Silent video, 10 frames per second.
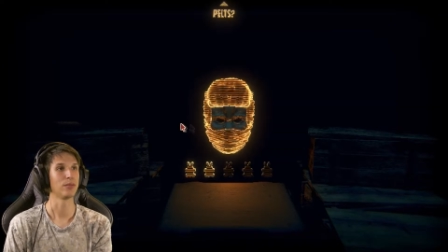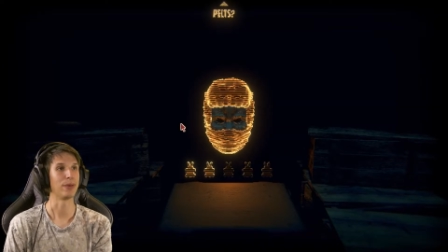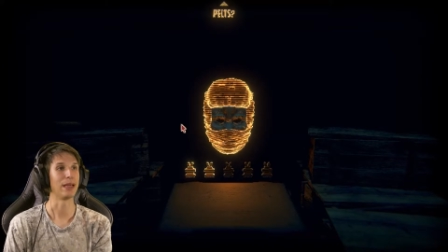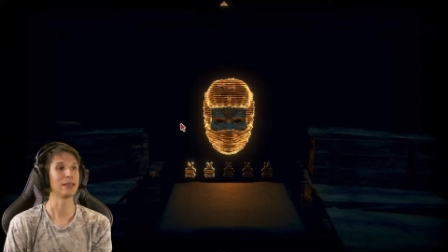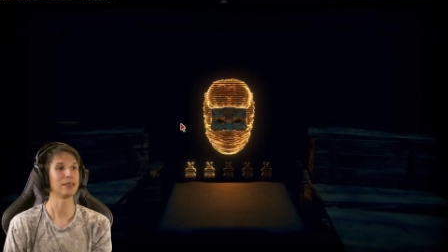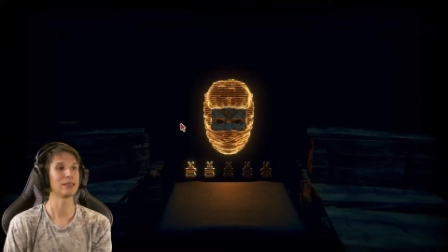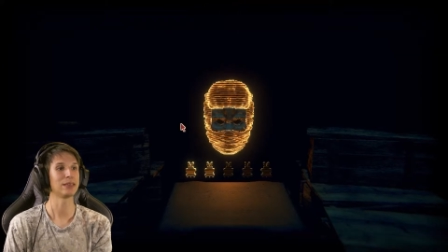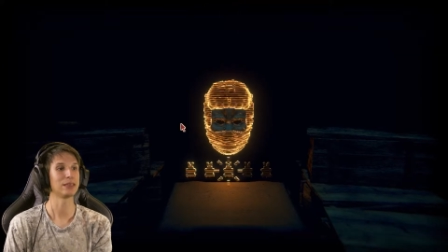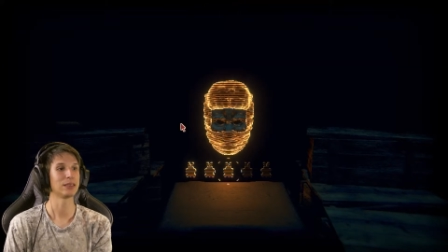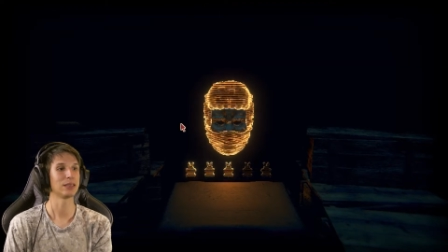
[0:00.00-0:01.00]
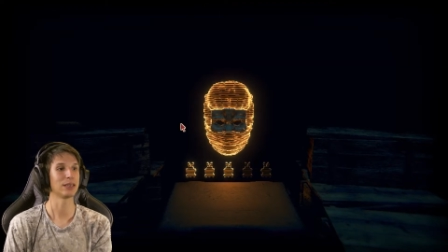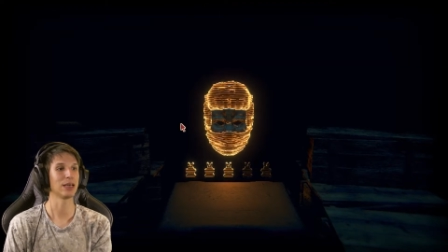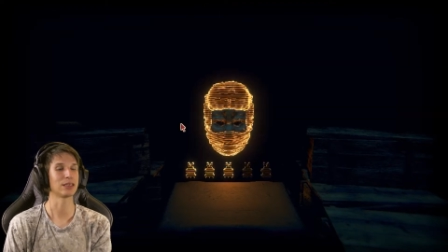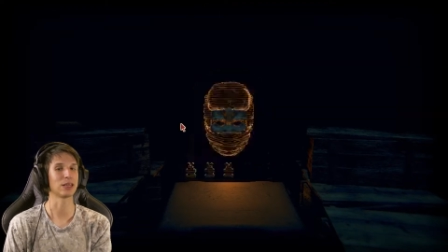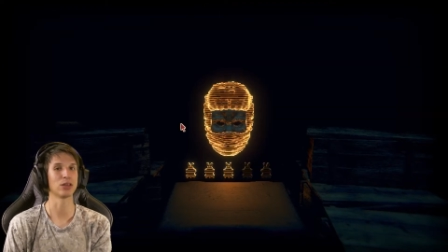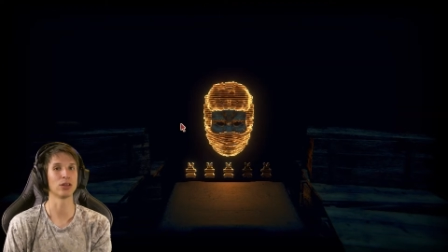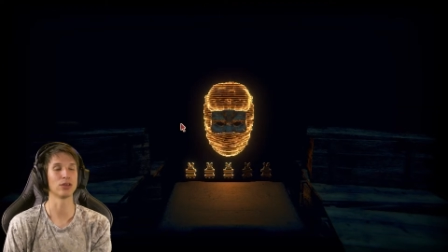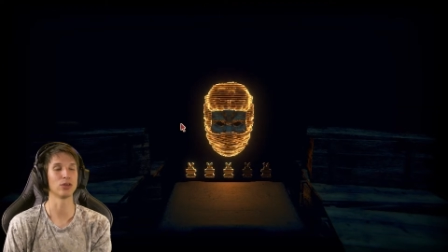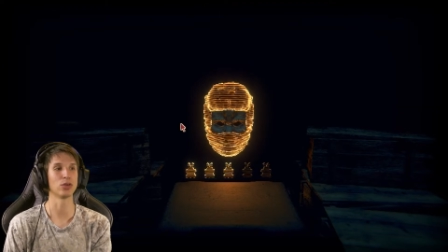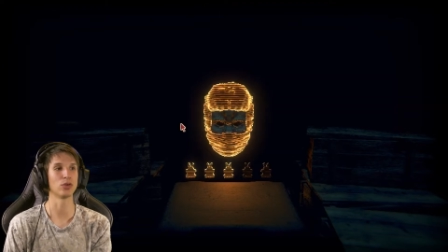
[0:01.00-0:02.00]
Pelts. In case
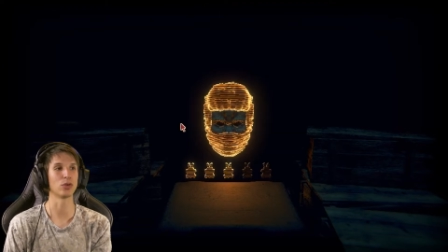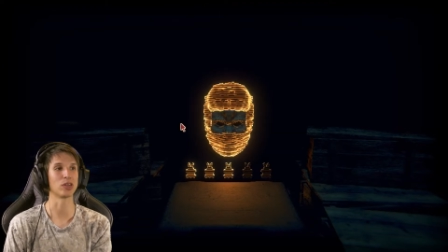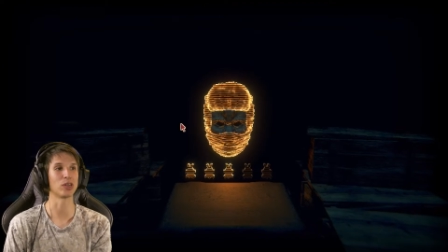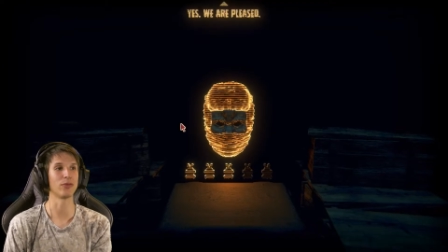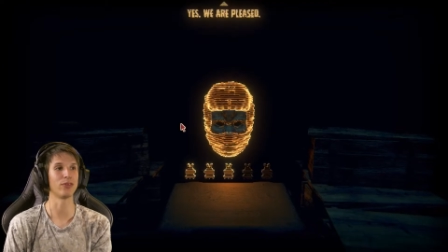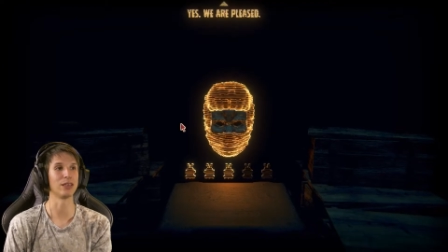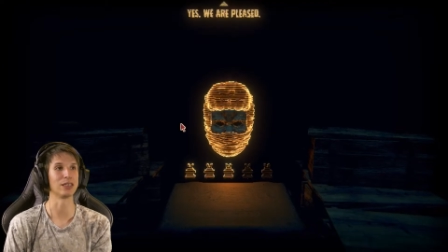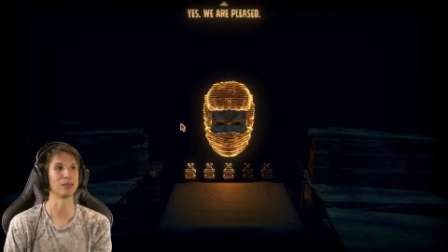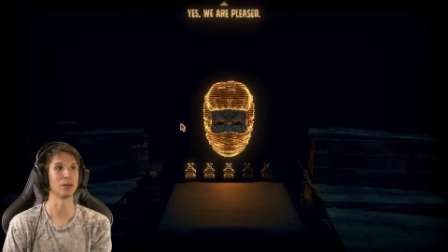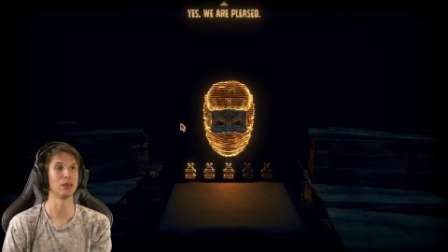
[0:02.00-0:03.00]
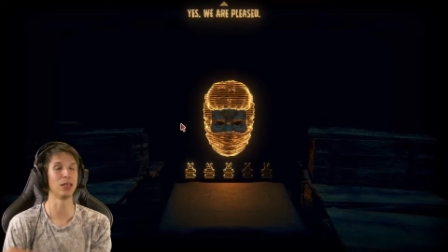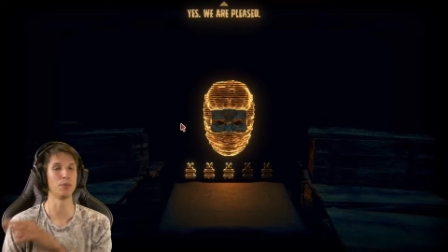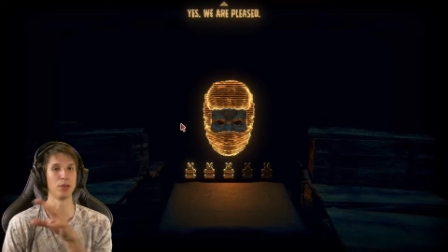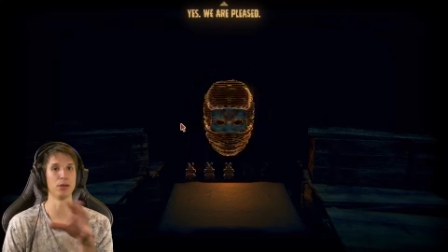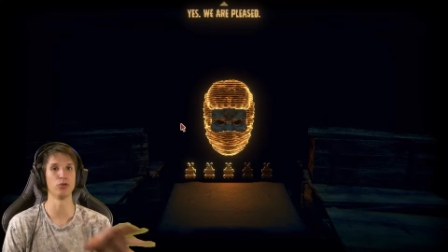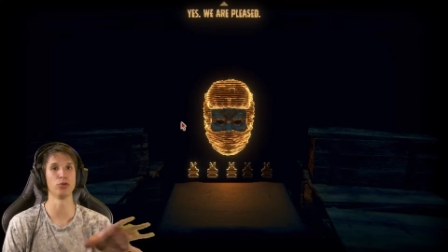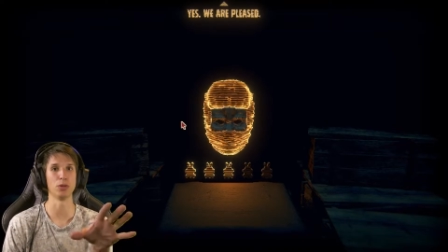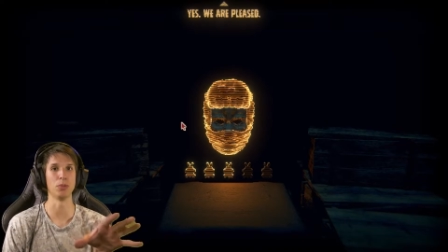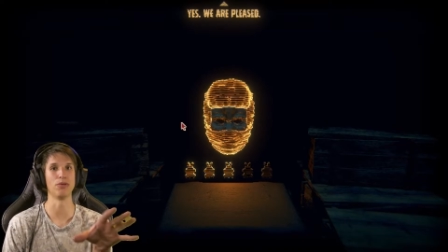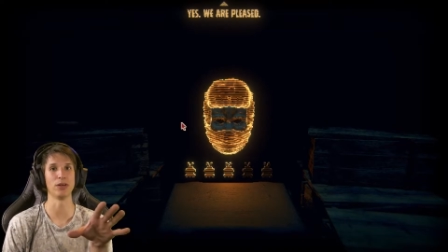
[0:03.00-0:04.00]
you don't know, Karnoffel is deeply
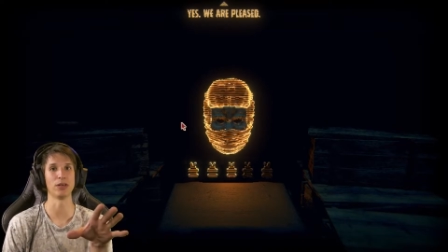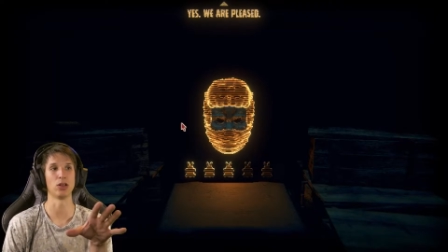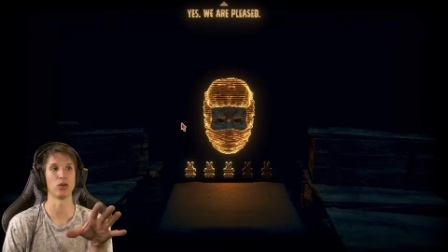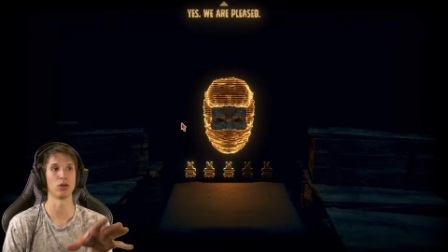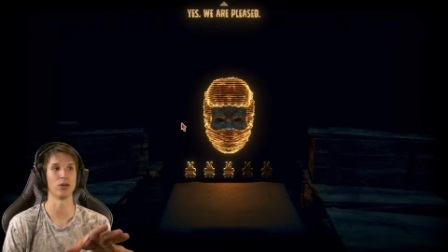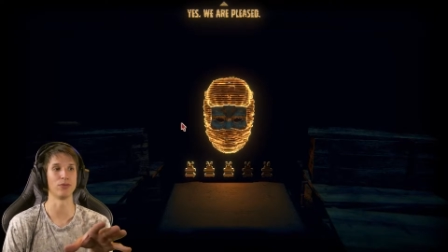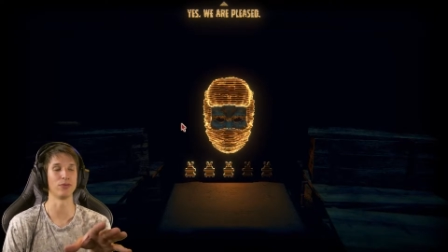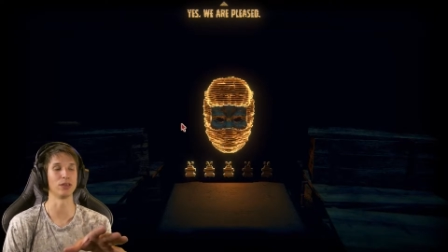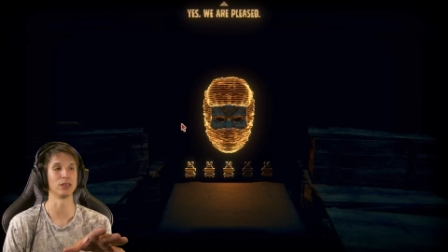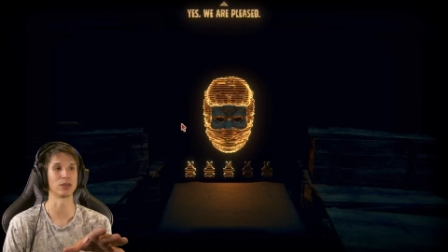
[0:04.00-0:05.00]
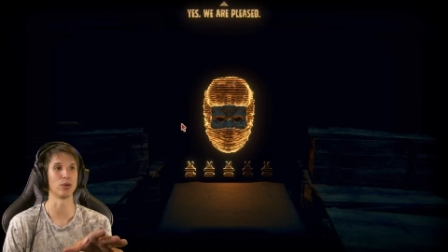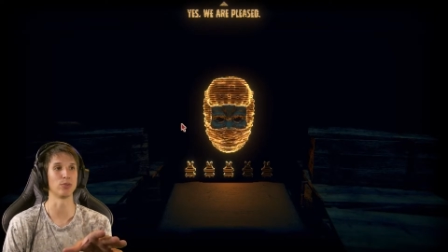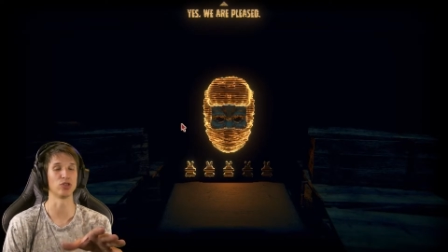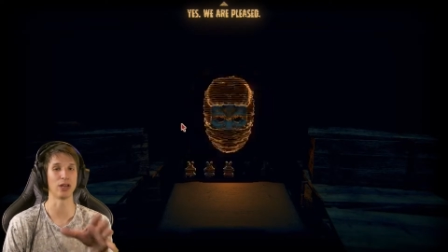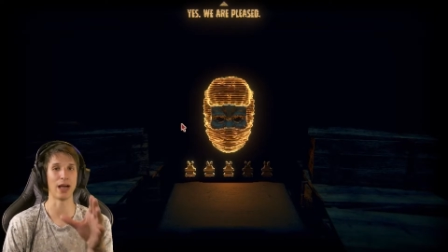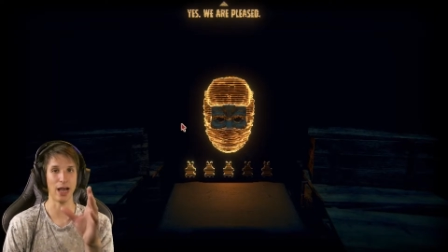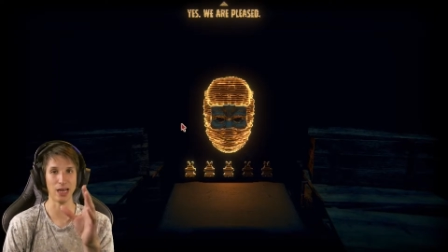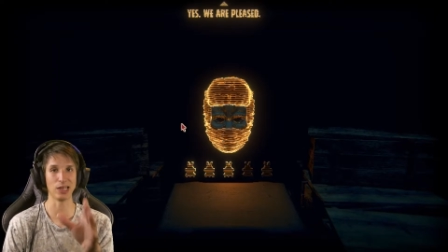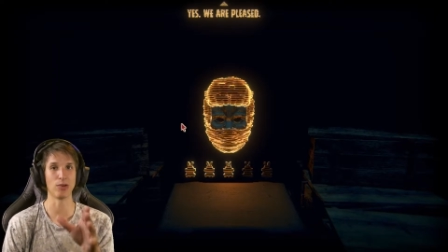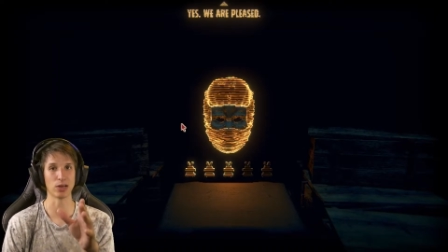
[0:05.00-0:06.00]
rooted within the lore of Inscryption. I
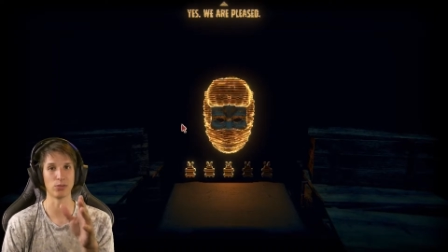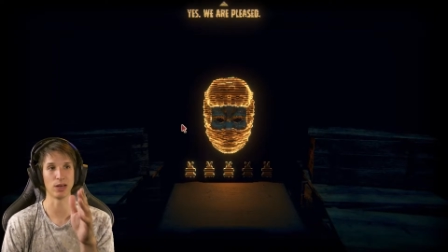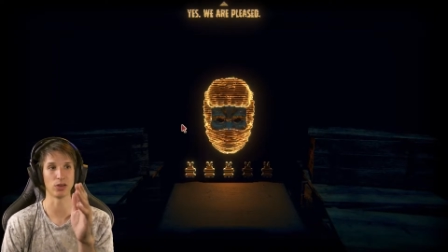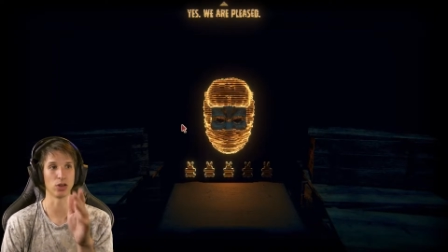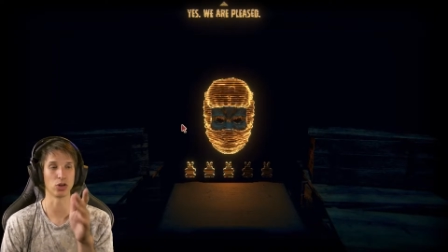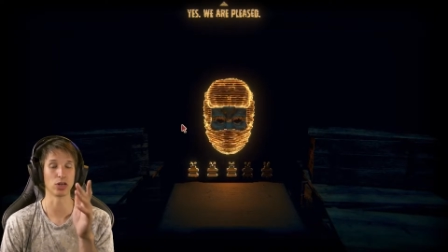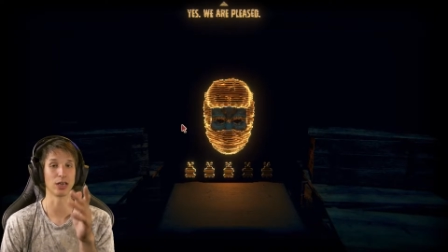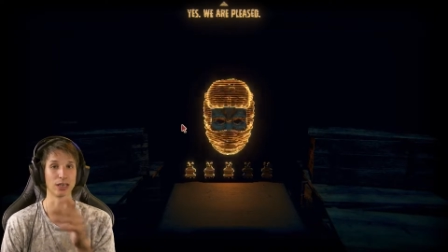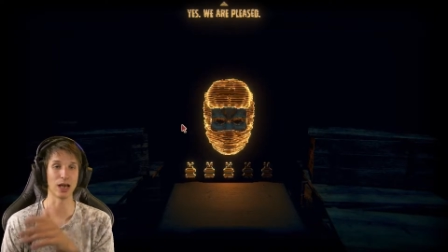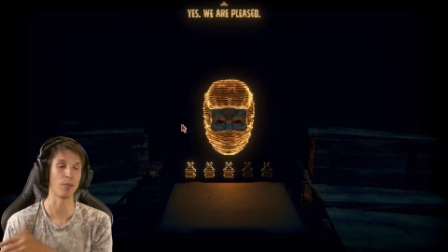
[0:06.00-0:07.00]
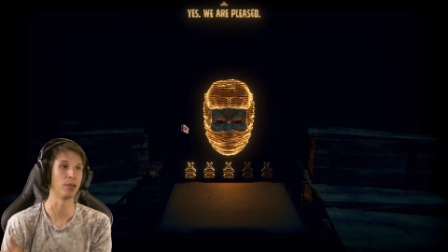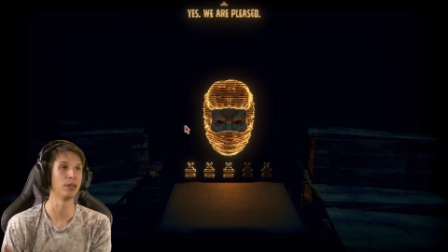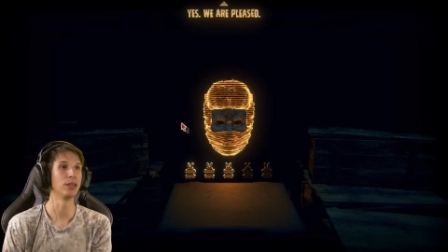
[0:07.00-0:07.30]
highly recommend you looking it up.